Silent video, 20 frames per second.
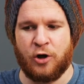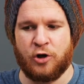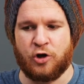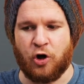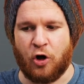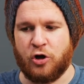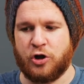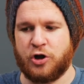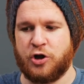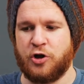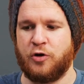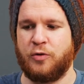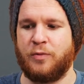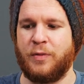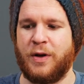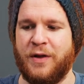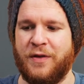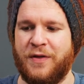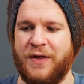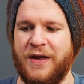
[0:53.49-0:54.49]
Dark
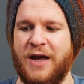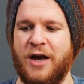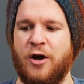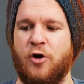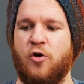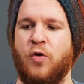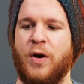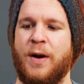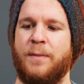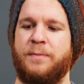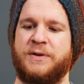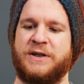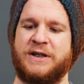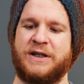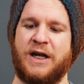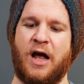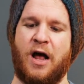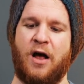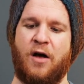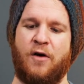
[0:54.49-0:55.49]
Tomb, The
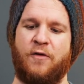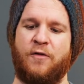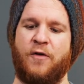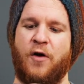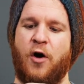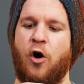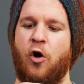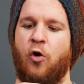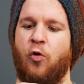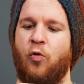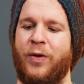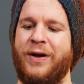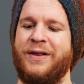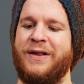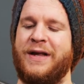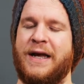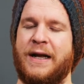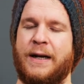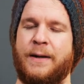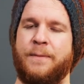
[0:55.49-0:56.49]
Crypts of
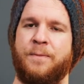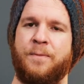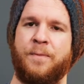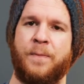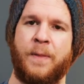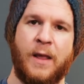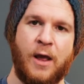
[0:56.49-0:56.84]
Aurelian,